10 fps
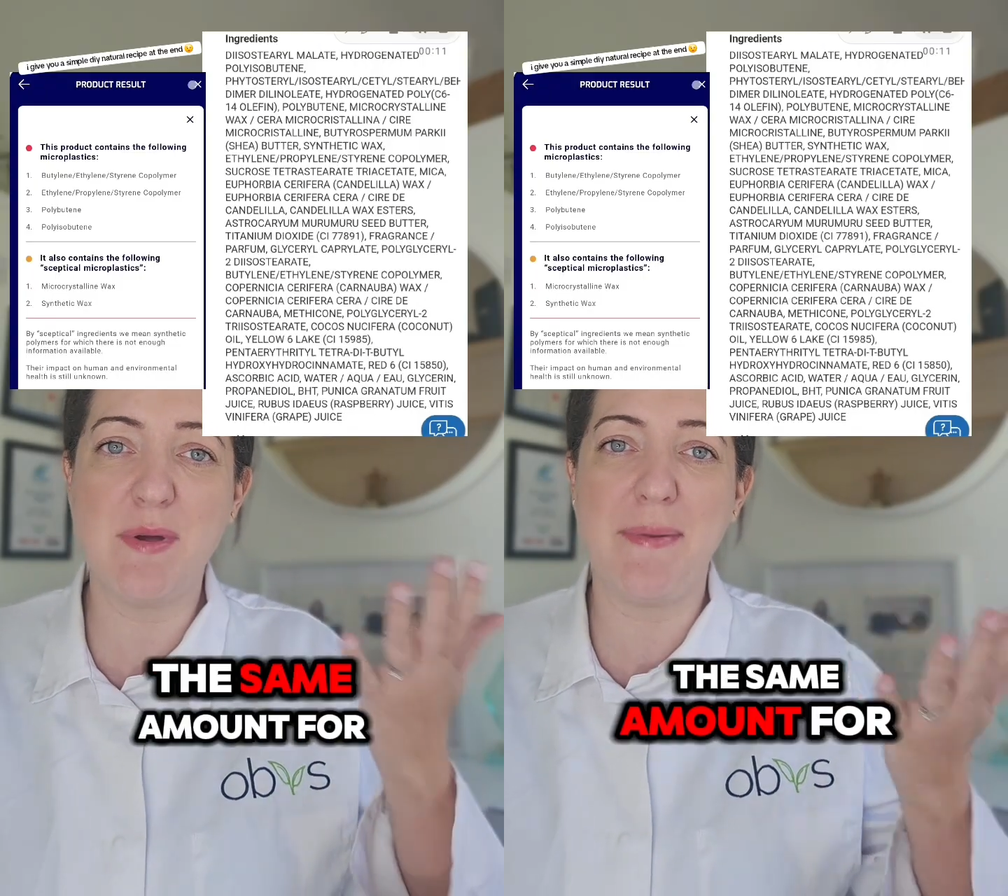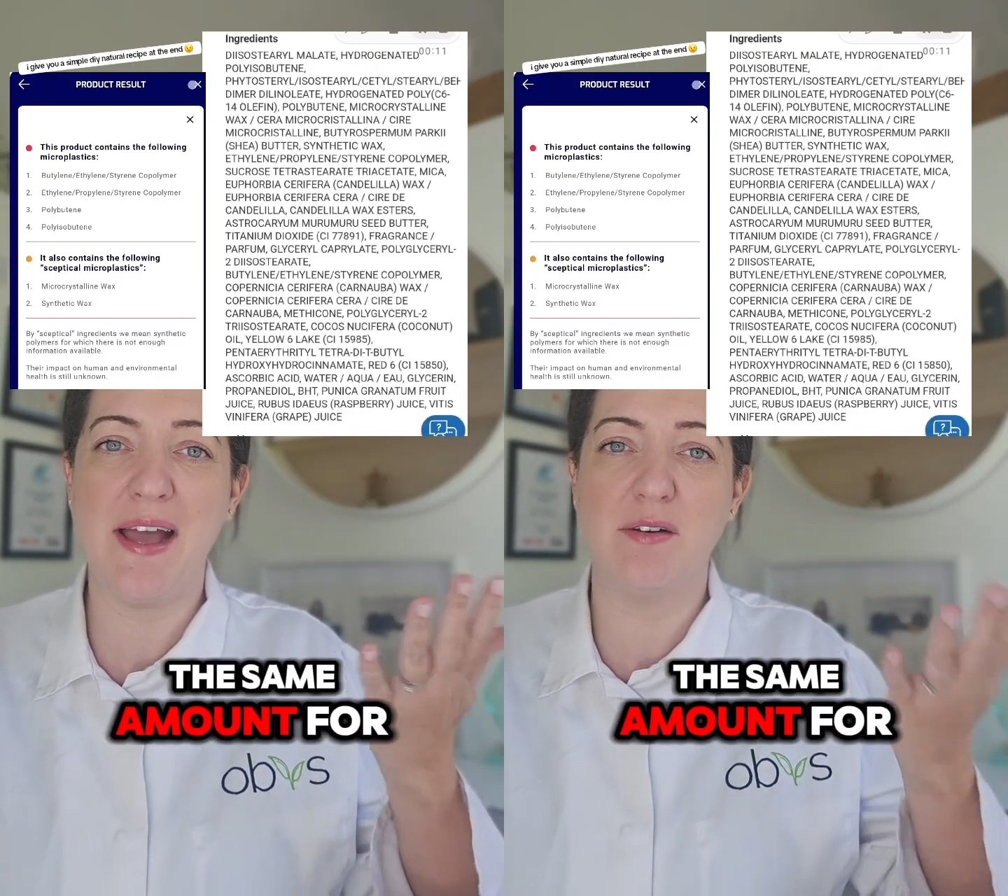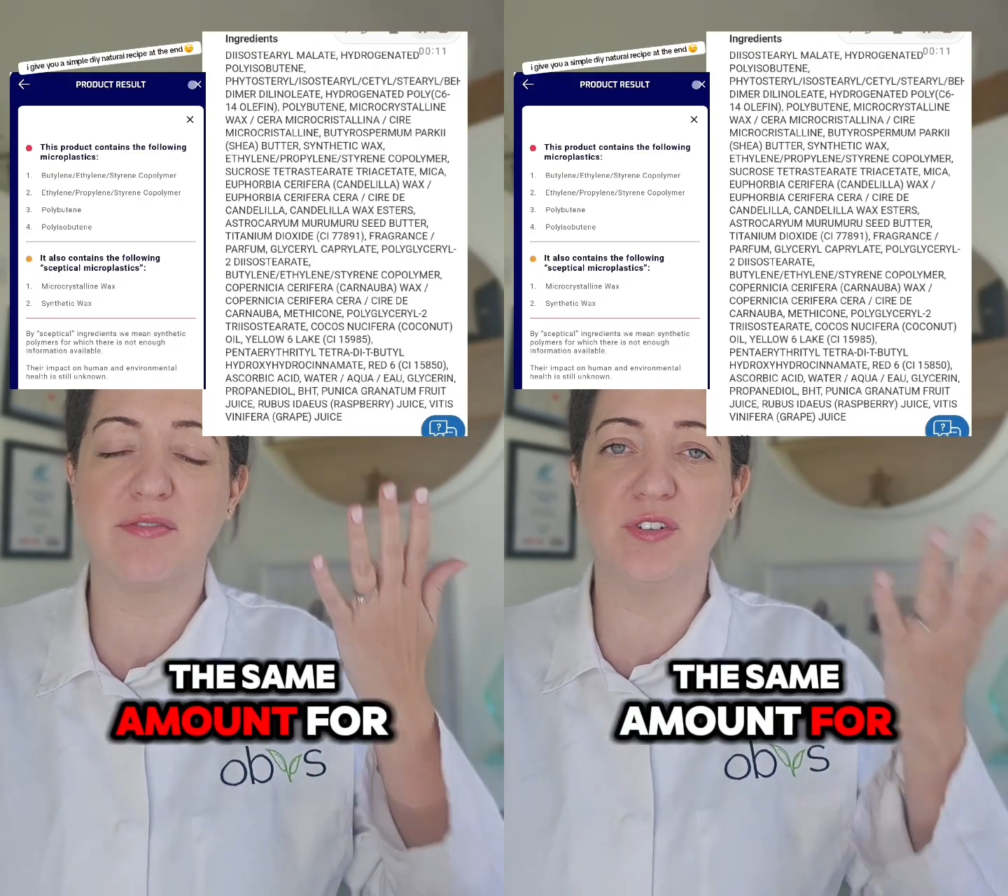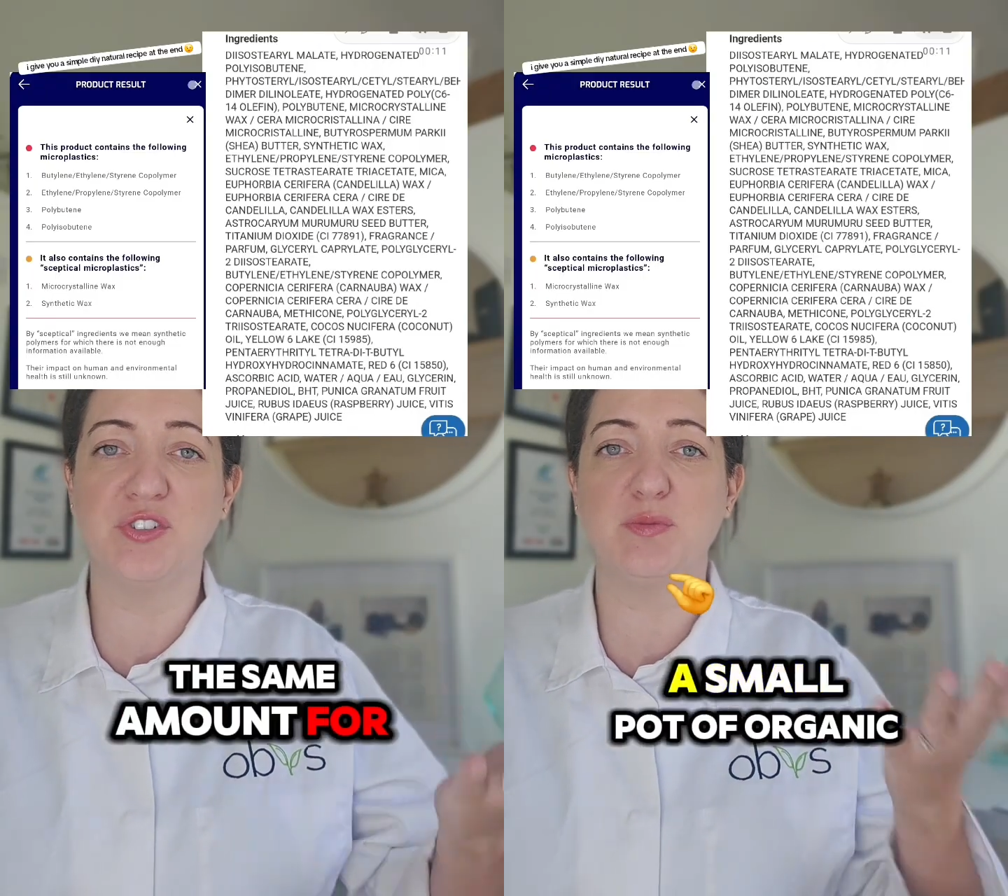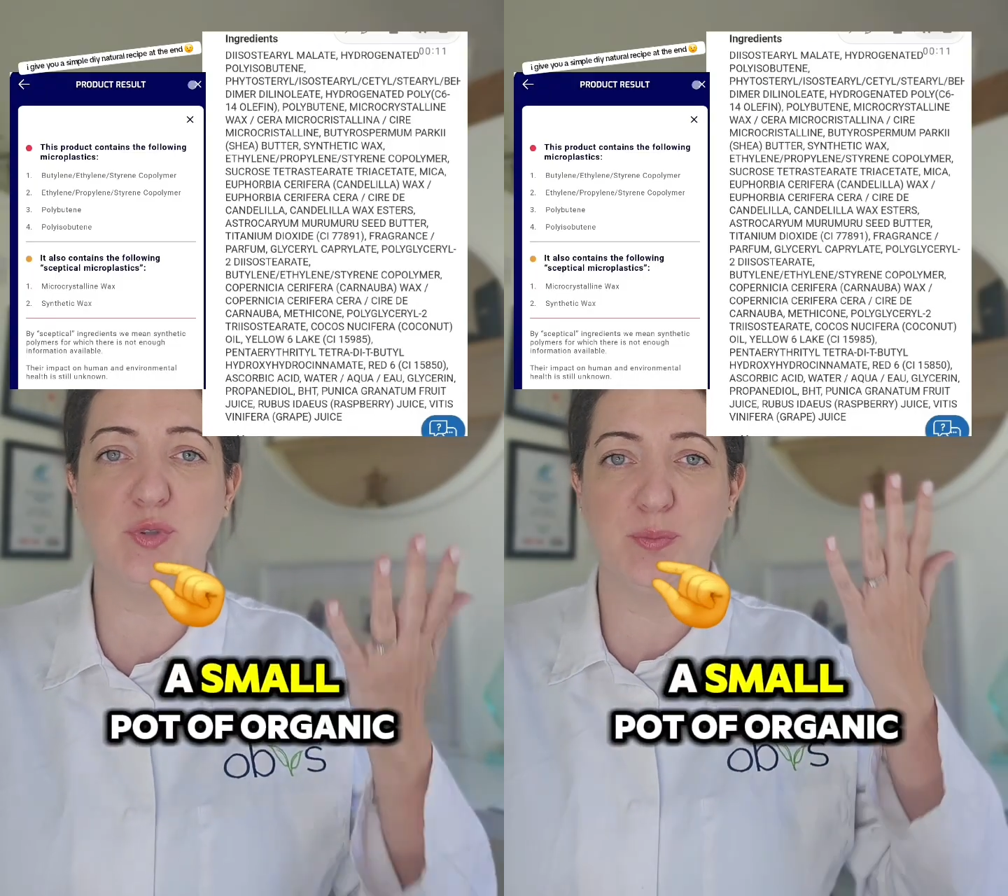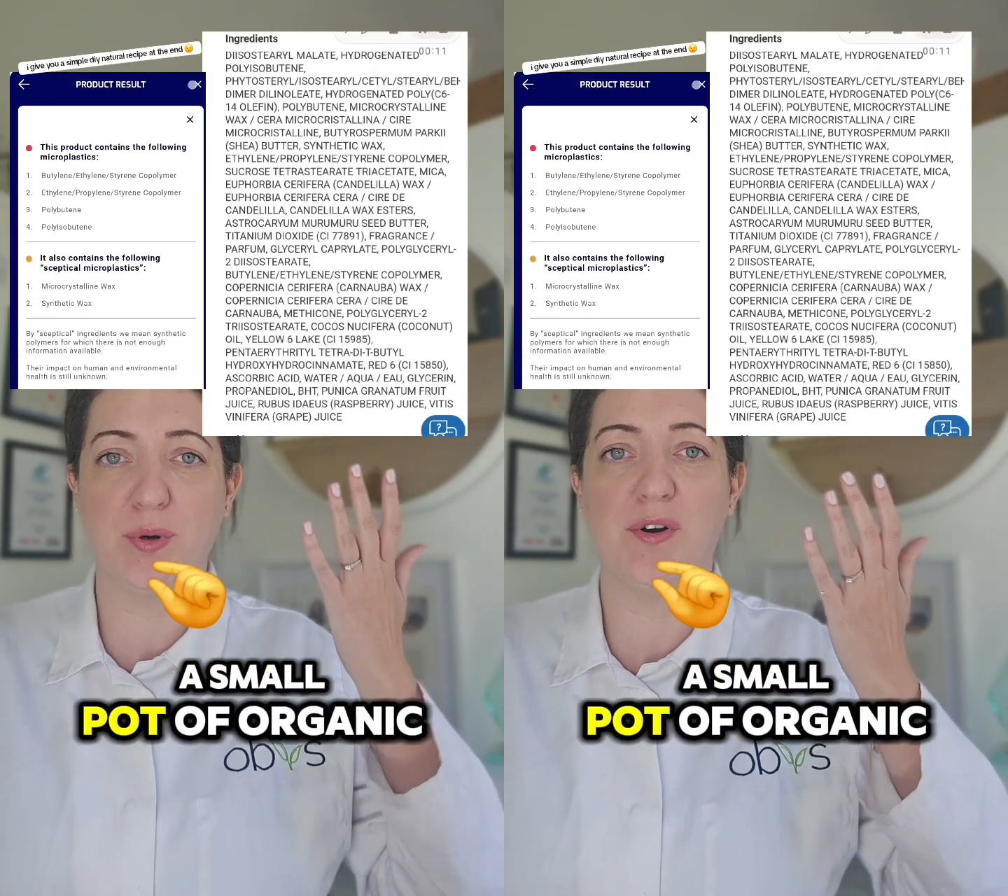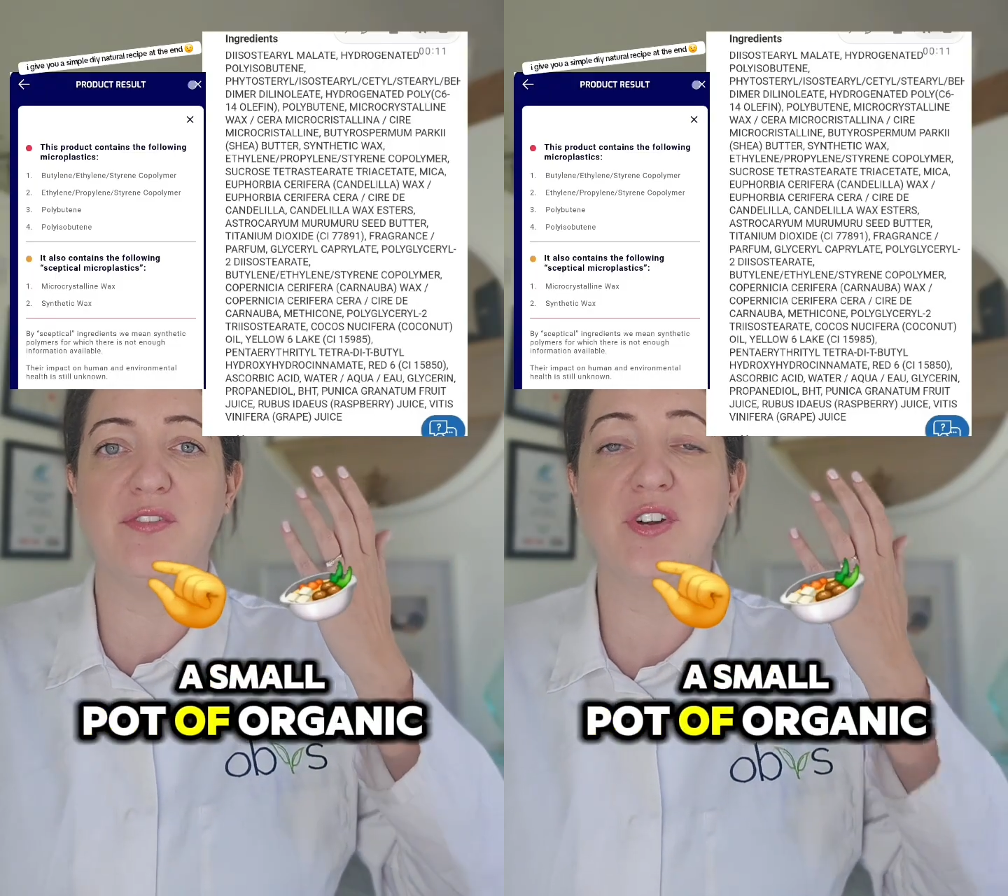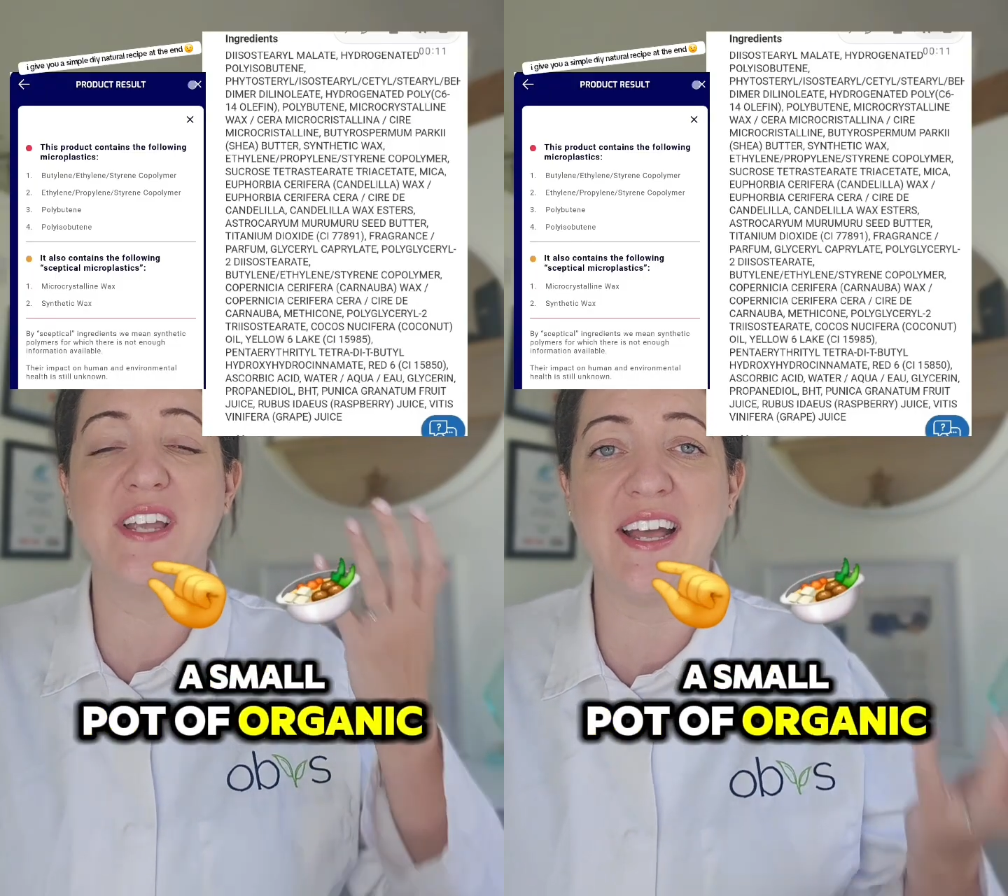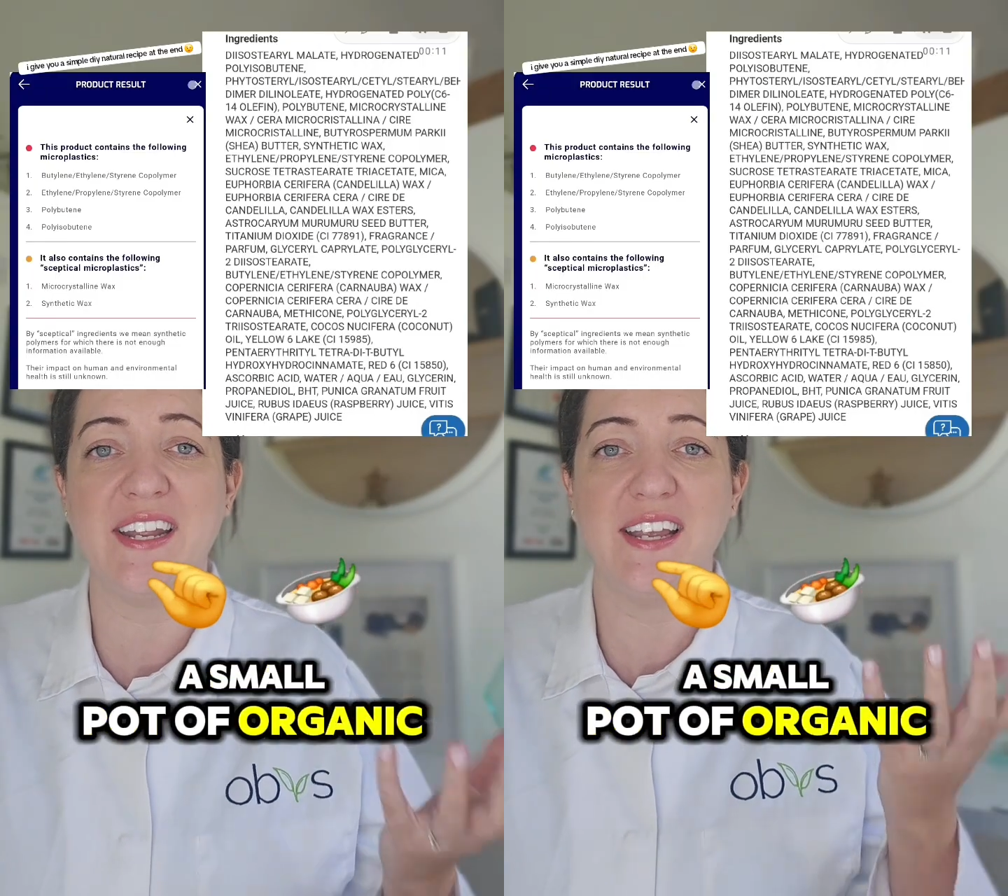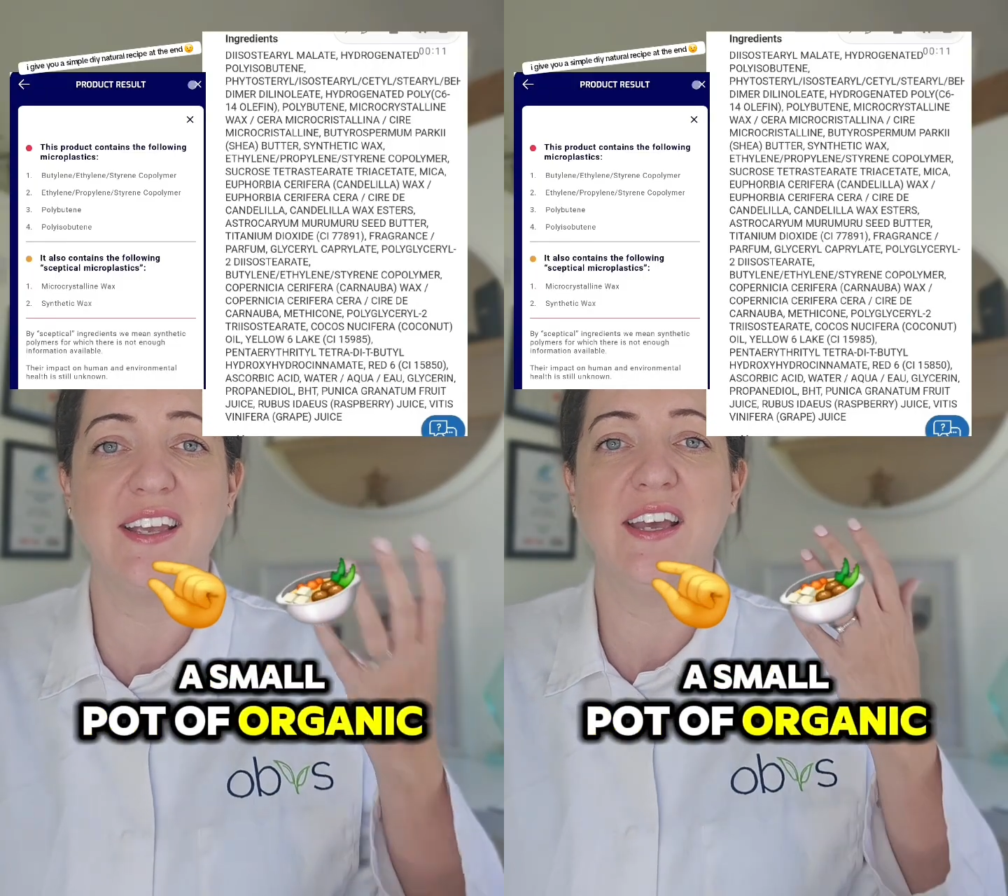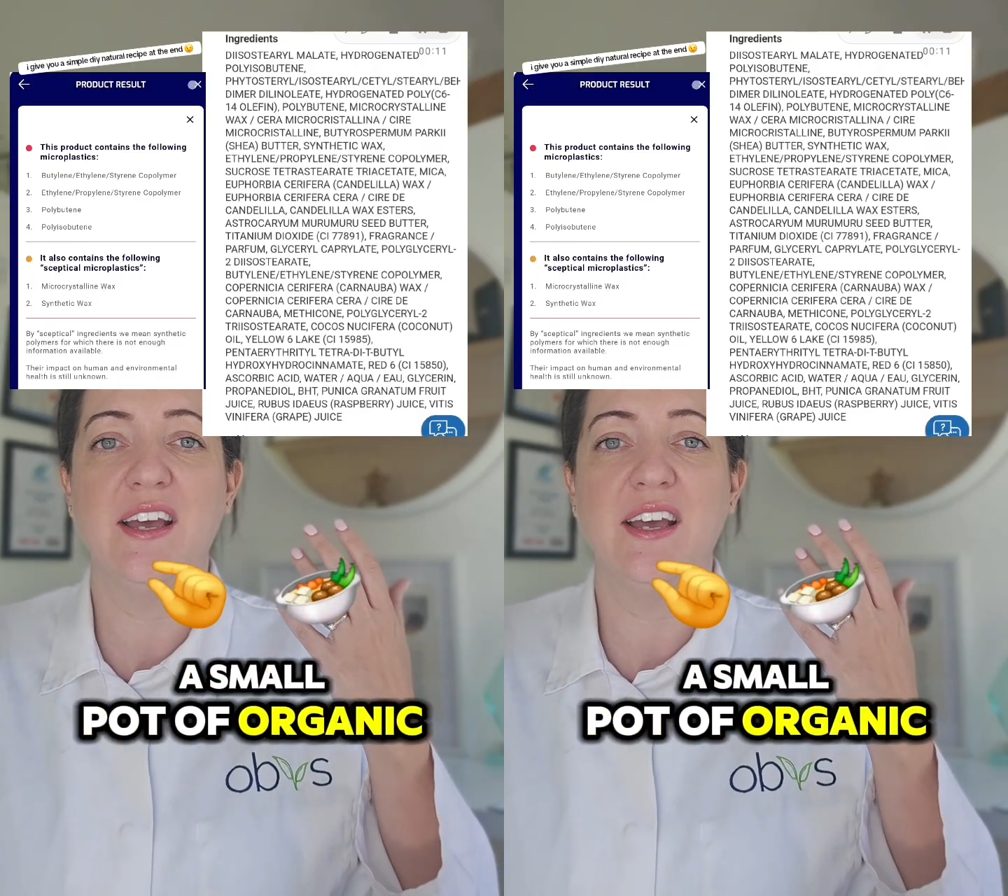amount for a small pot of organic,